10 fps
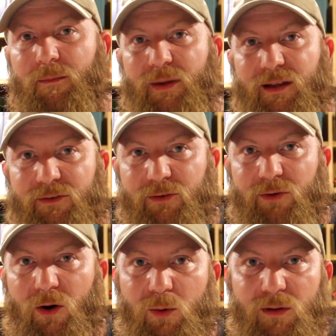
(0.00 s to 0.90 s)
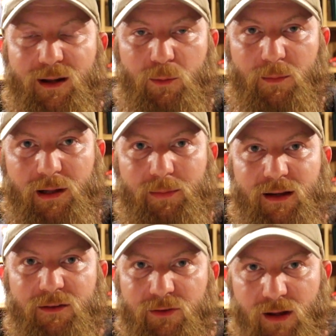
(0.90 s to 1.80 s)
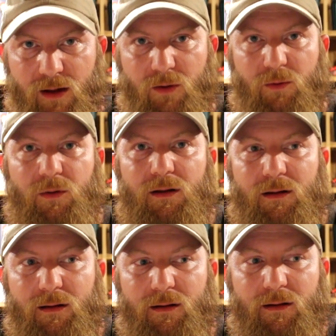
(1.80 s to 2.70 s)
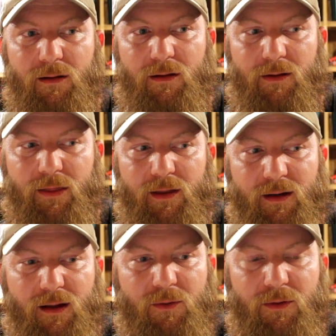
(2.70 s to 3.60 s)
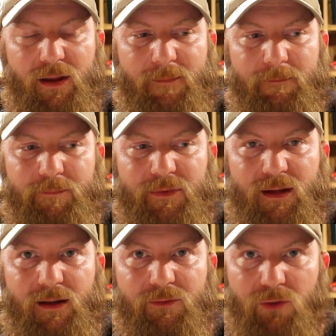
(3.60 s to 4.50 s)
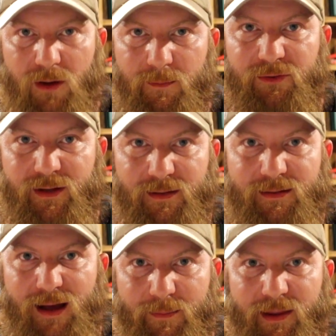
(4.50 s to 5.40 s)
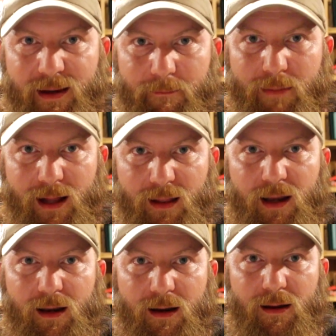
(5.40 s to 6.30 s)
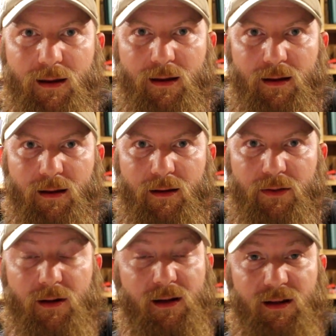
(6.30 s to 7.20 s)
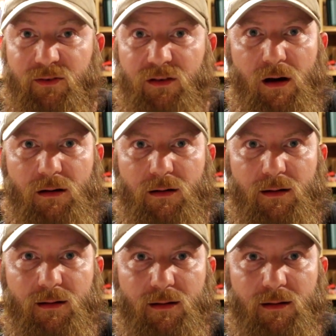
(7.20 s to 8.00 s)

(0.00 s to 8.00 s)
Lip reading: because there's a whole lot of Republicans know that if Trump is at the top of that ballot, they're going to get slaughtered.